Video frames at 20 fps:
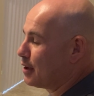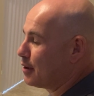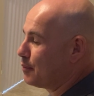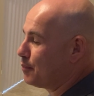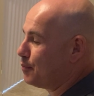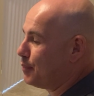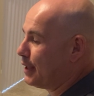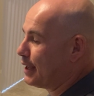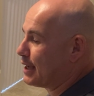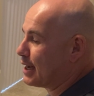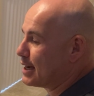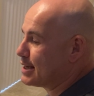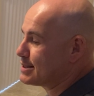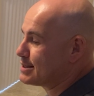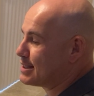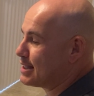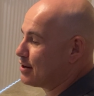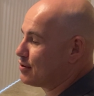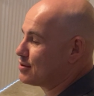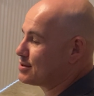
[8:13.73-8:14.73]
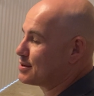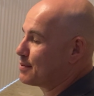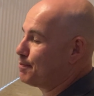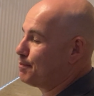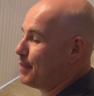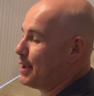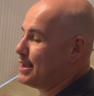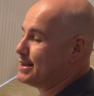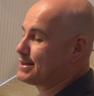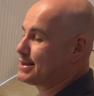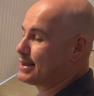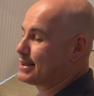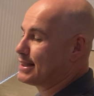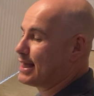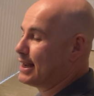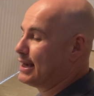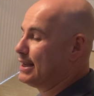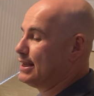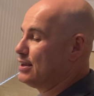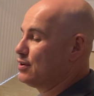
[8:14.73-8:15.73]
because there is a BASIC
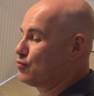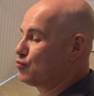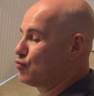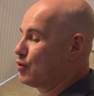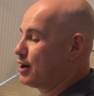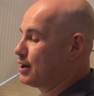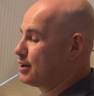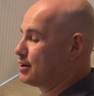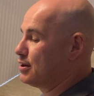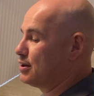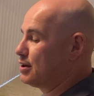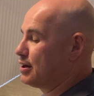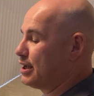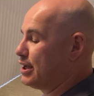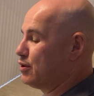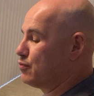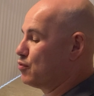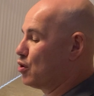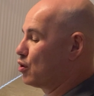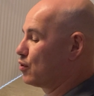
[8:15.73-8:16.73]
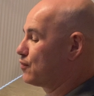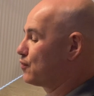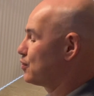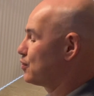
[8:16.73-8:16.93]
that he wrote for